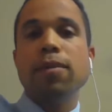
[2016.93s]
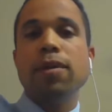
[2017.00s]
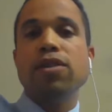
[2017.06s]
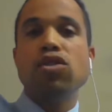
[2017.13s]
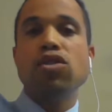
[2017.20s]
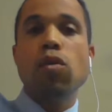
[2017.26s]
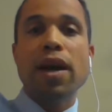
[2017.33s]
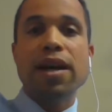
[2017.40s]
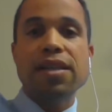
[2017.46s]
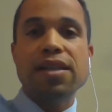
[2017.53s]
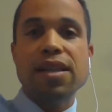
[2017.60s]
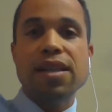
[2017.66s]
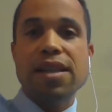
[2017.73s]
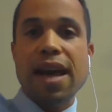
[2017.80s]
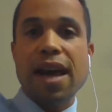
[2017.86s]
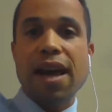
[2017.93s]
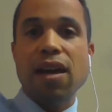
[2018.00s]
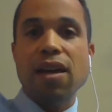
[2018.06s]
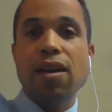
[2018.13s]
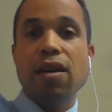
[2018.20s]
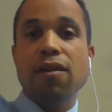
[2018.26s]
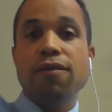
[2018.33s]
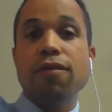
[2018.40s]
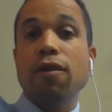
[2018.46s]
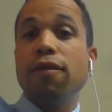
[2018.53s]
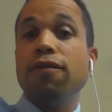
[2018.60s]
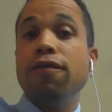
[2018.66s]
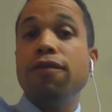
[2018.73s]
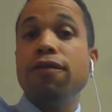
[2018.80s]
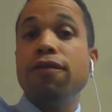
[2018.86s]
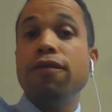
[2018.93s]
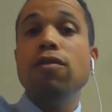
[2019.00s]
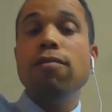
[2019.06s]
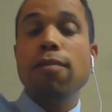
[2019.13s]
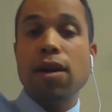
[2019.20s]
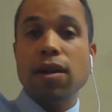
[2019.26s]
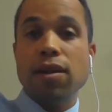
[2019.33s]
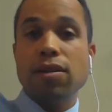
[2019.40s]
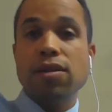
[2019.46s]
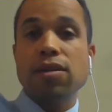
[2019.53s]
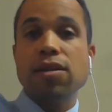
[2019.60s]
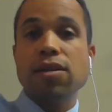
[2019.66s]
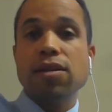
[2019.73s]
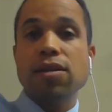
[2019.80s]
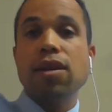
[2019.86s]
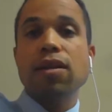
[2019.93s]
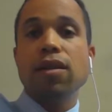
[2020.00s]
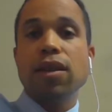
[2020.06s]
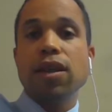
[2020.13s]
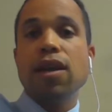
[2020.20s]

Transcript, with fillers: probably twice a day for a few months